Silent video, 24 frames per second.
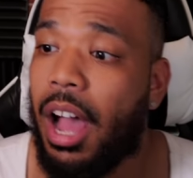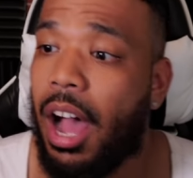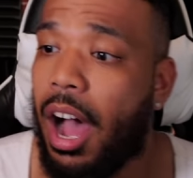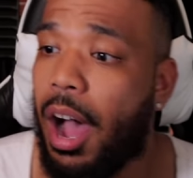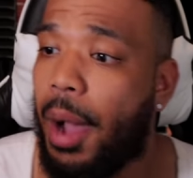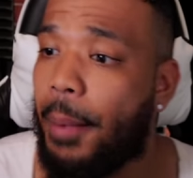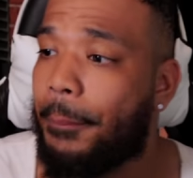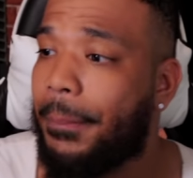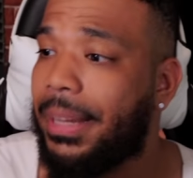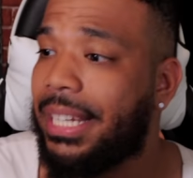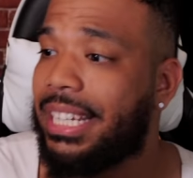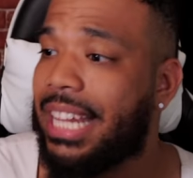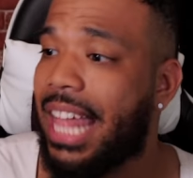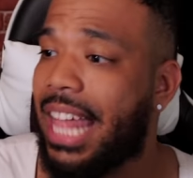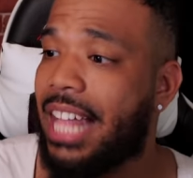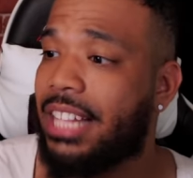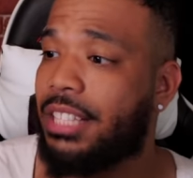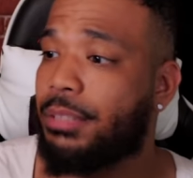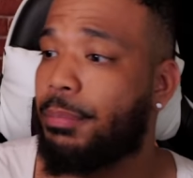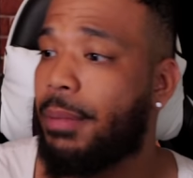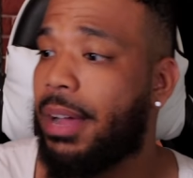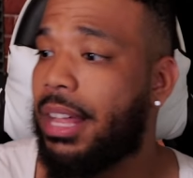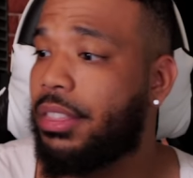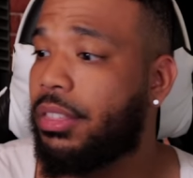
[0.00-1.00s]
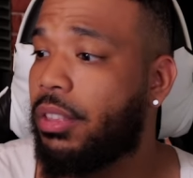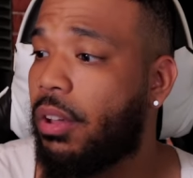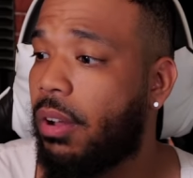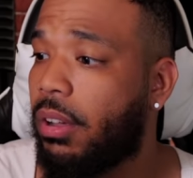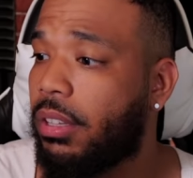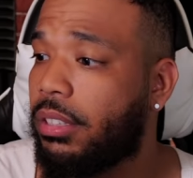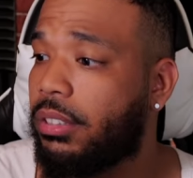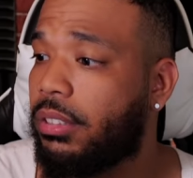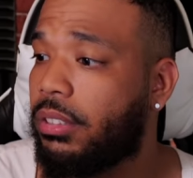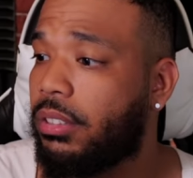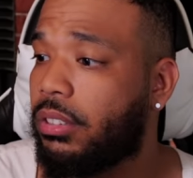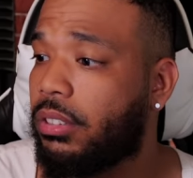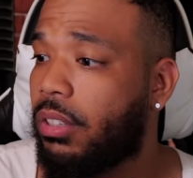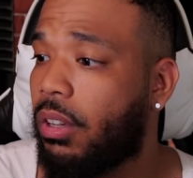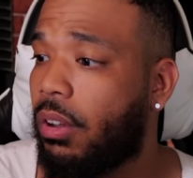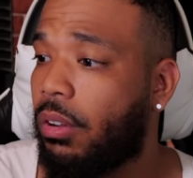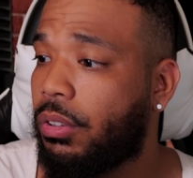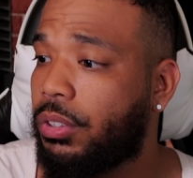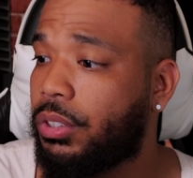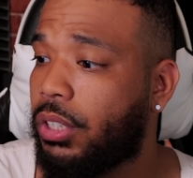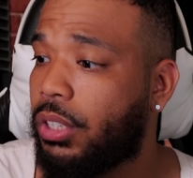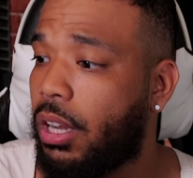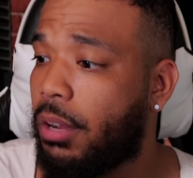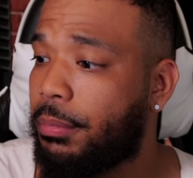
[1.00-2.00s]
But that's my thoughts
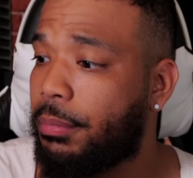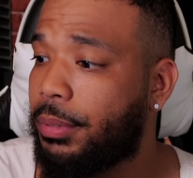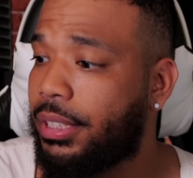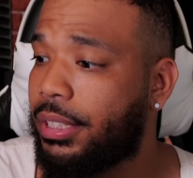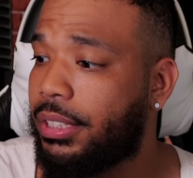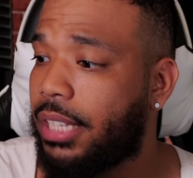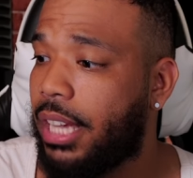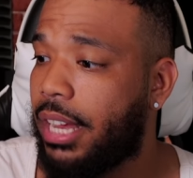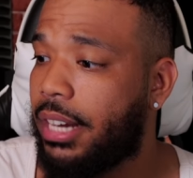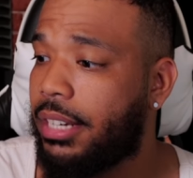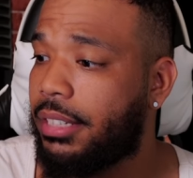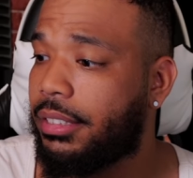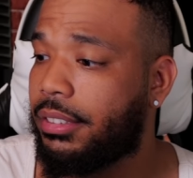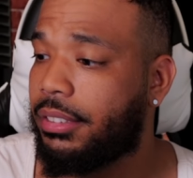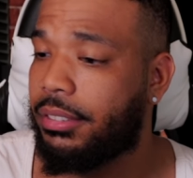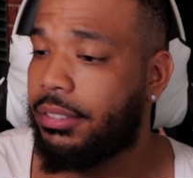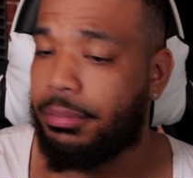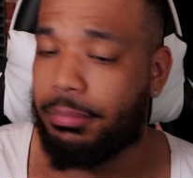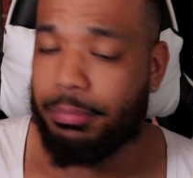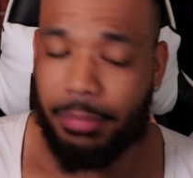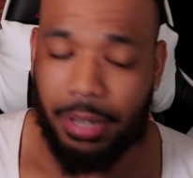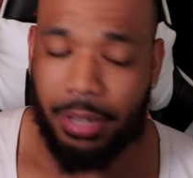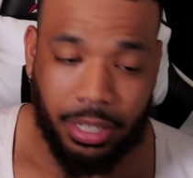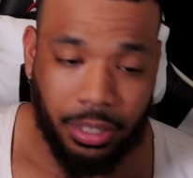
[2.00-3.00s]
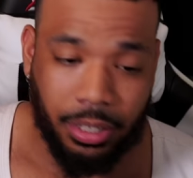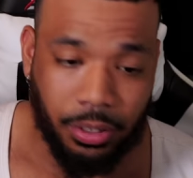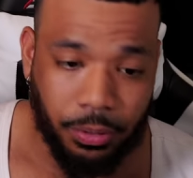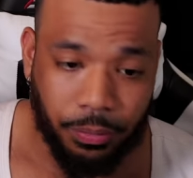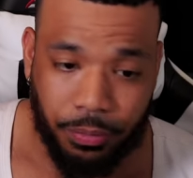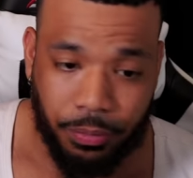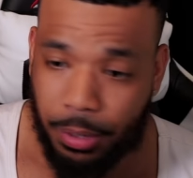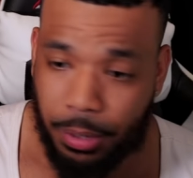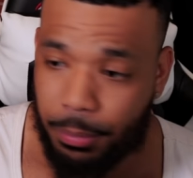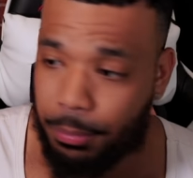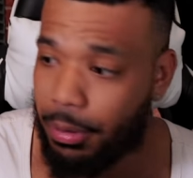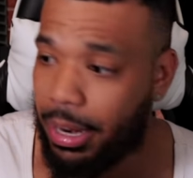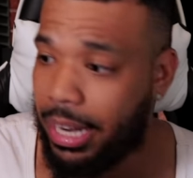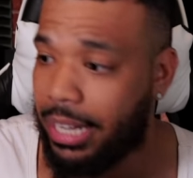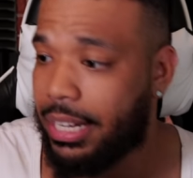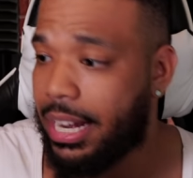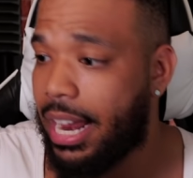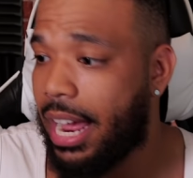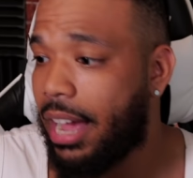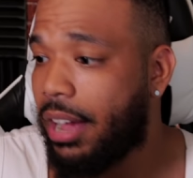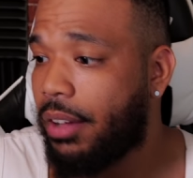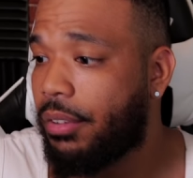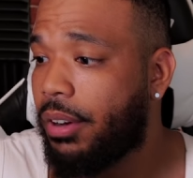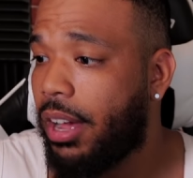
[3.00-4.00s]
on Jacoby Brissett, my little film
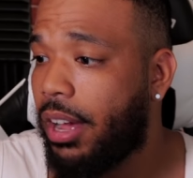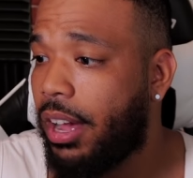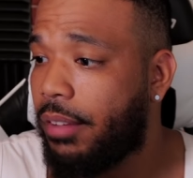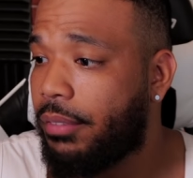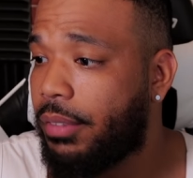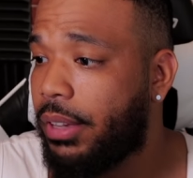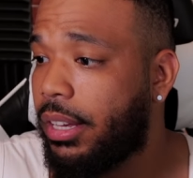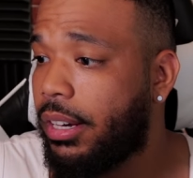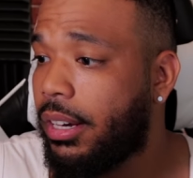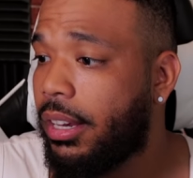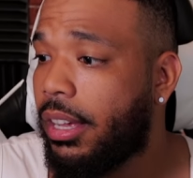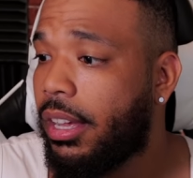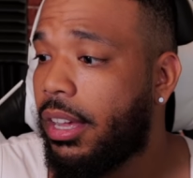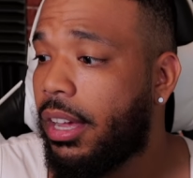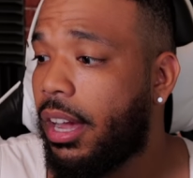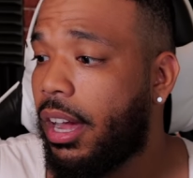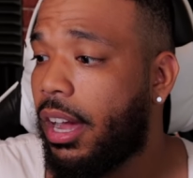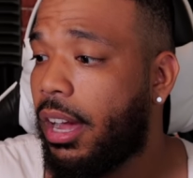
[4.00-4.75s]
breakdown of it.